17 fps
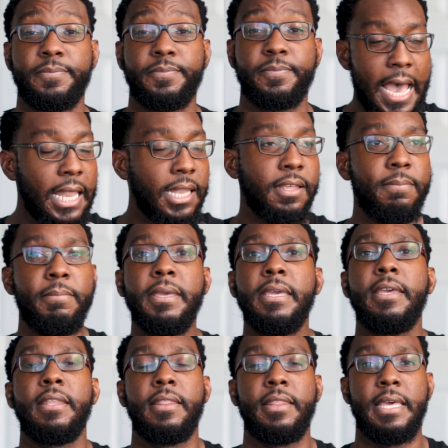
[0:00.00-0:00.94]
I'll
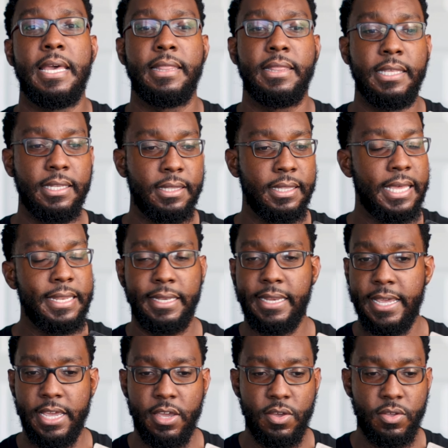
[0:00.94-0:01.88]
admit that the
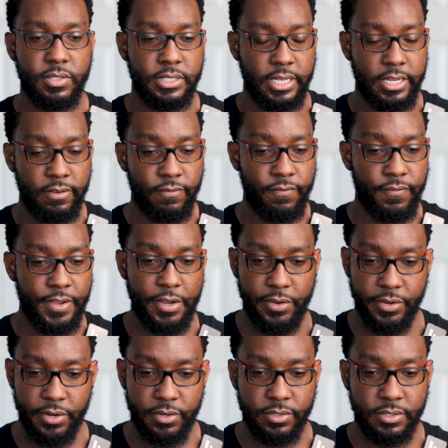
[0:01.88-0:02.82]
letdowns and
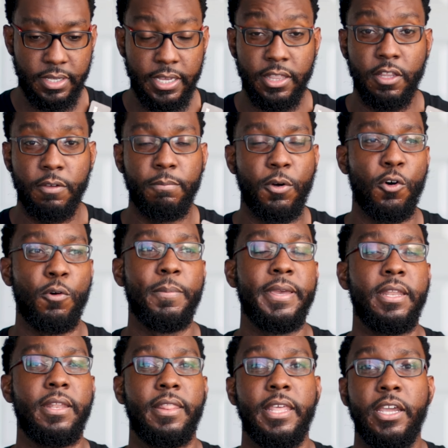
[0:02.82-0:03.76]
failures in the
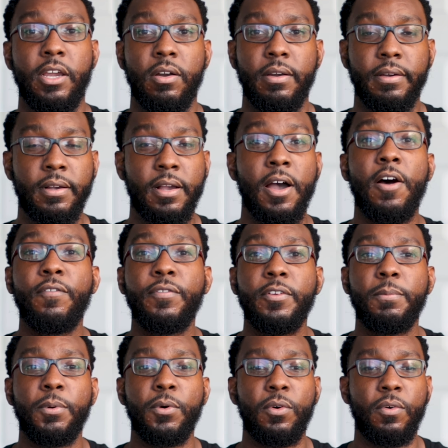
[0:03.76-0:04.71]
moment, they are
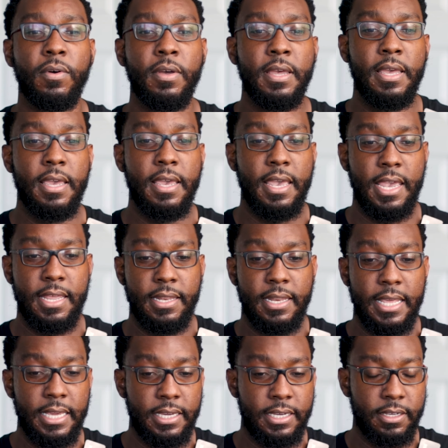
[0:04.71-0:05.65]
uncomfortable and
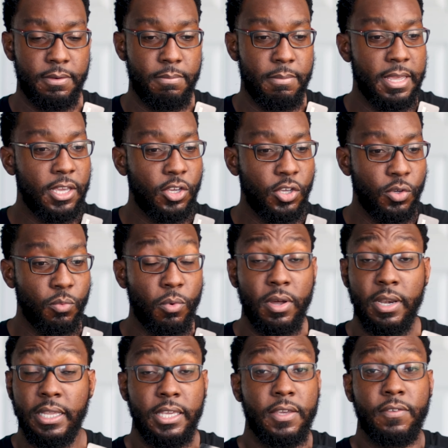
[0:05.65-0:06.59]
they could make you
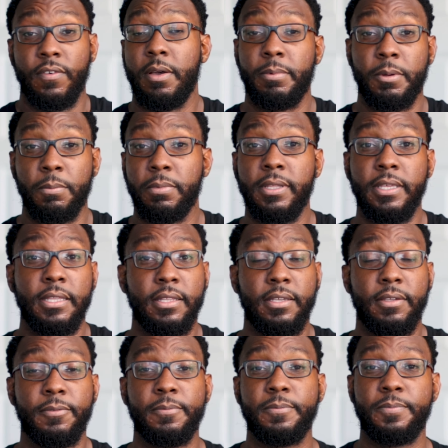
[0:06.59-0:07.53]
want to give up completely.